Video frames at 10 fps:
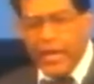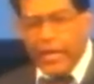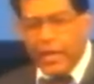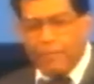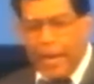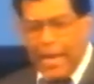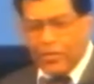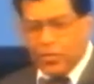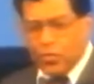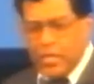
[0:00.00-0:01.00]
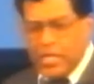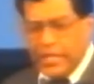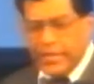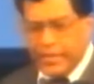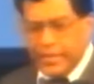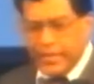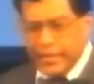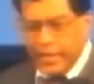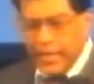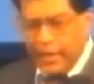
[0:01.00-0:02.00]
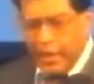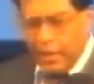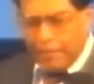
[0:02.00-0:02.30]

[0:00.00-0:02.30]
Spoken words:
It'll plant trees. It'll